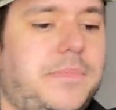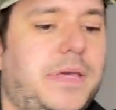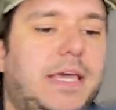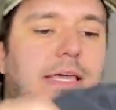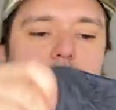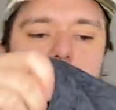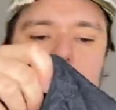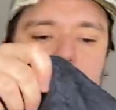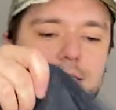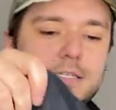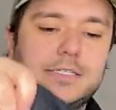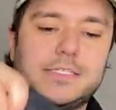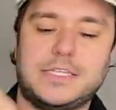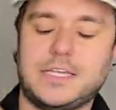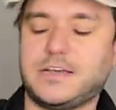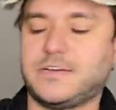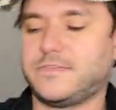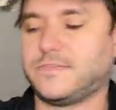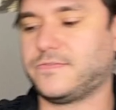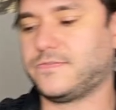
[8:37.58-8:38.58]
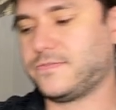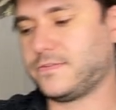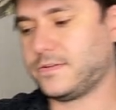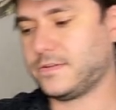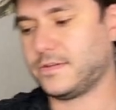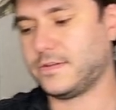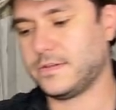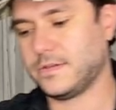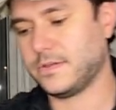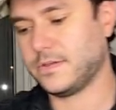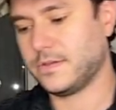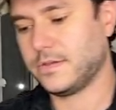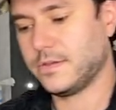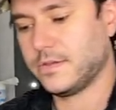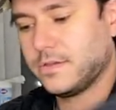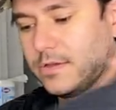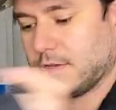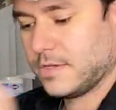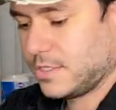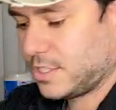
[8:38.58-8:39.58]
paisley stuff
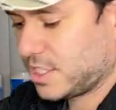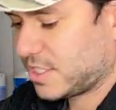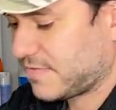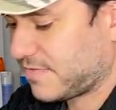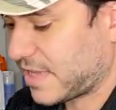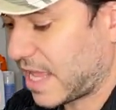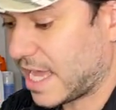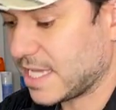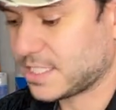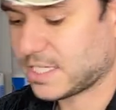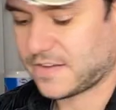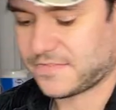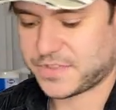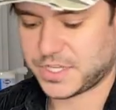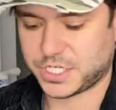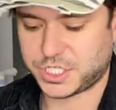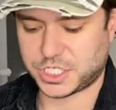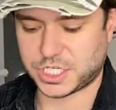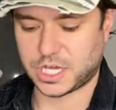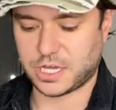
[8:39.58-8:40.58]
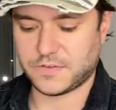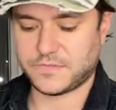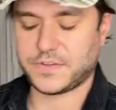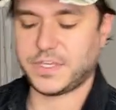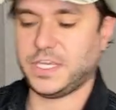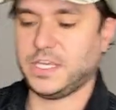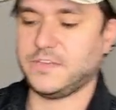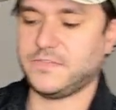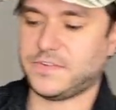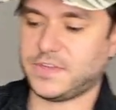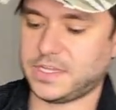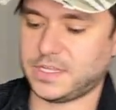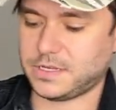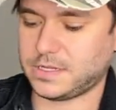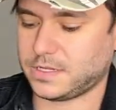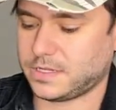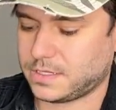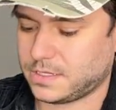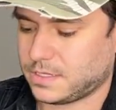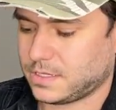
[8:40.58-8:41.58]
just flies off the shelf.
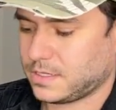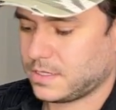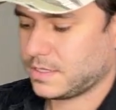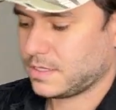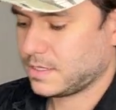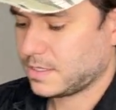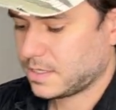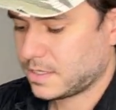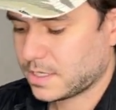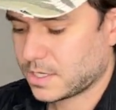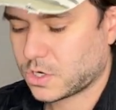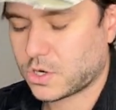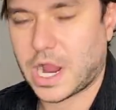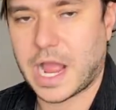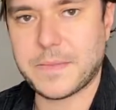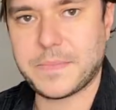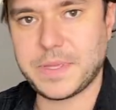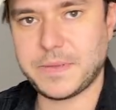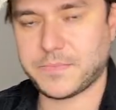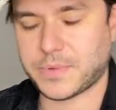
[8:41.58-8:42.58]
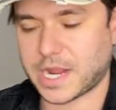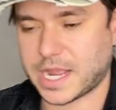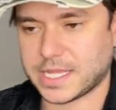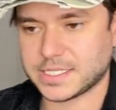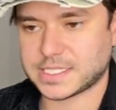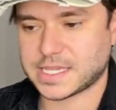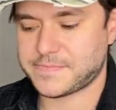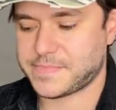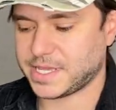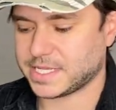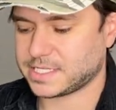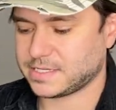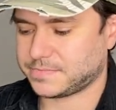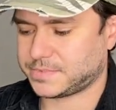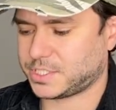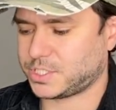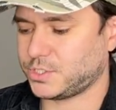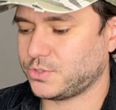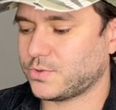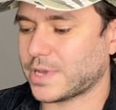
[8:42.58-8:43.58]
Even crappy brands. I picked up
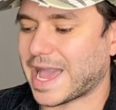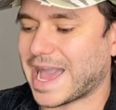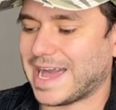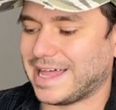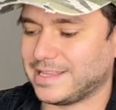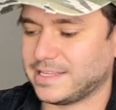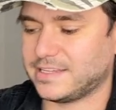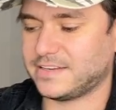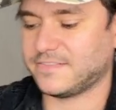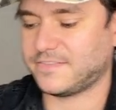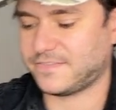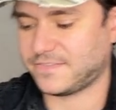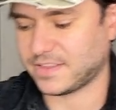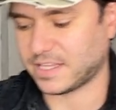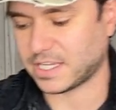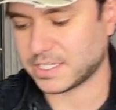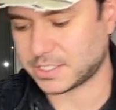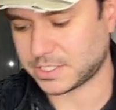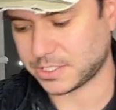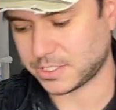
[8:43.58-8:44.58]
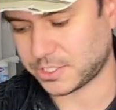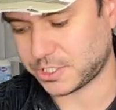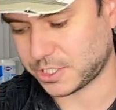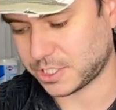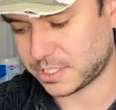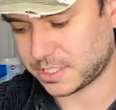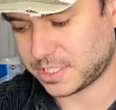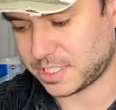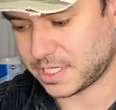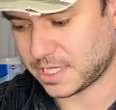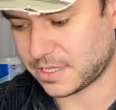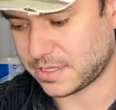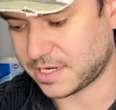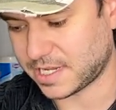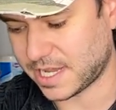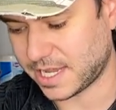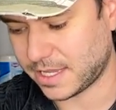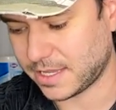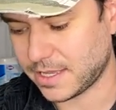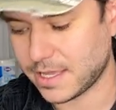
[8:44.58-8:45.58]
two Alan Flusser shirts the other
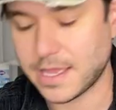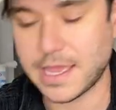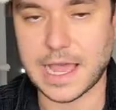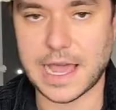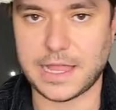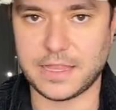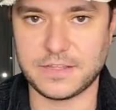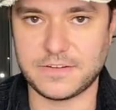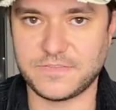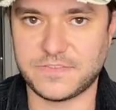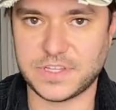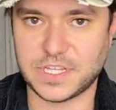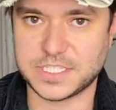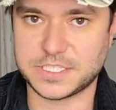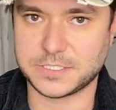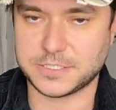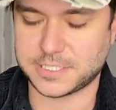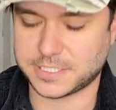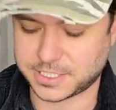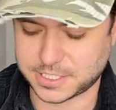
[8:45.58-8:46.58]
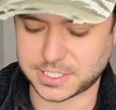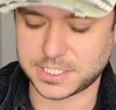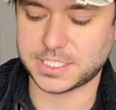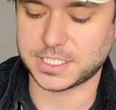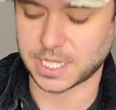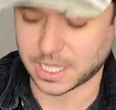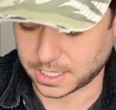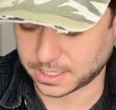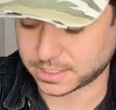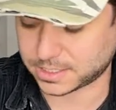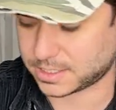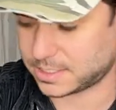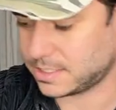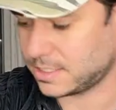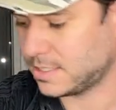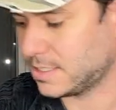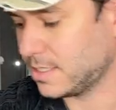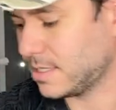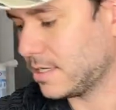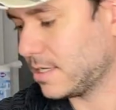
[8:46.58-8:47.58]
day. Alan Flusser sucks.
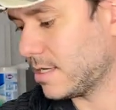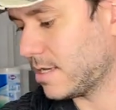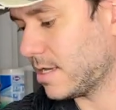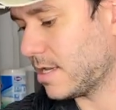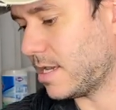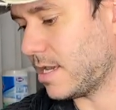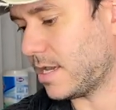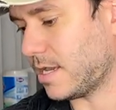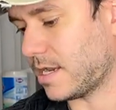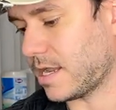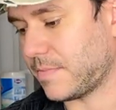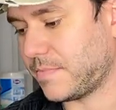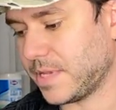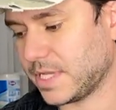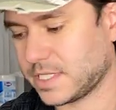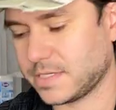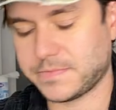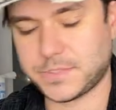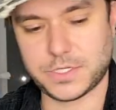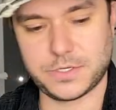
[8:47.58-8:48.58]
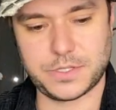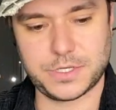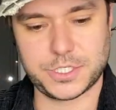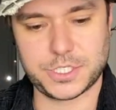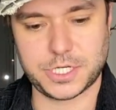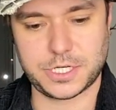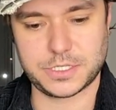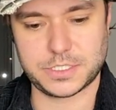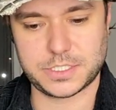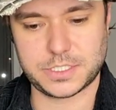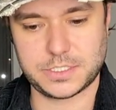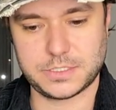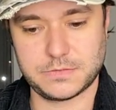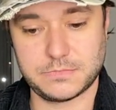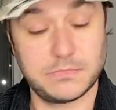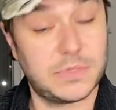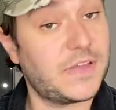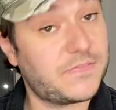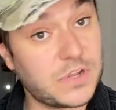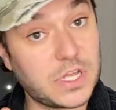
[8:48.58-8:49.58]
And I picked up two of the shirts.
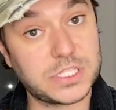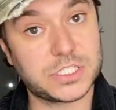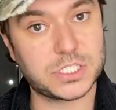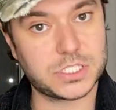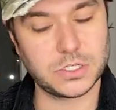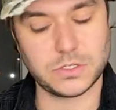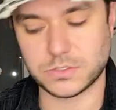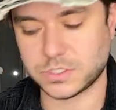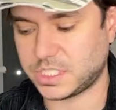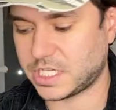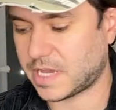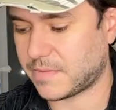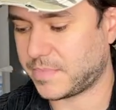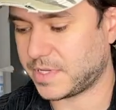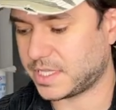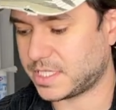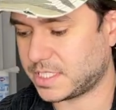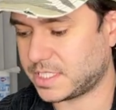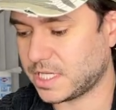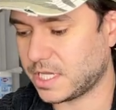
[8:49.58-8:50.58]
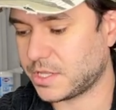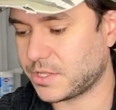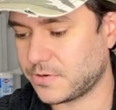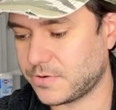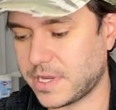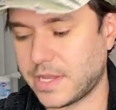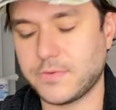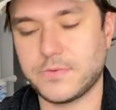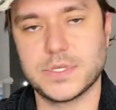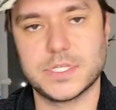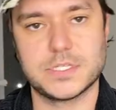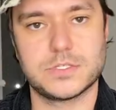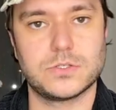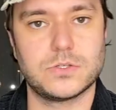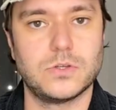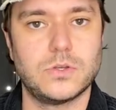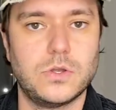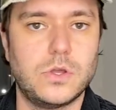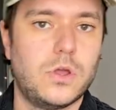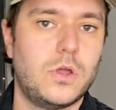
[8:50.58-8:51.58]
They've not sold yet, but the sell rate was
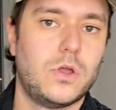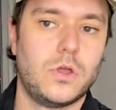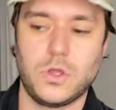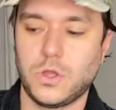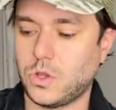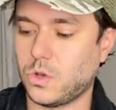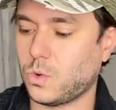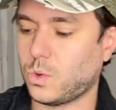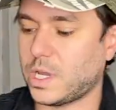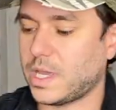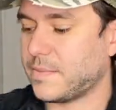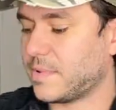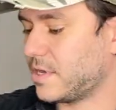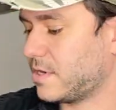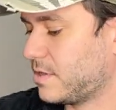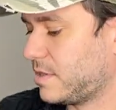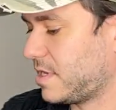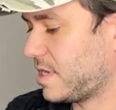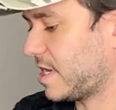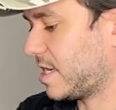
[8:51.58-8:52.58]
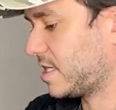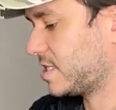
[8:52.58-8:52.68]
way better than I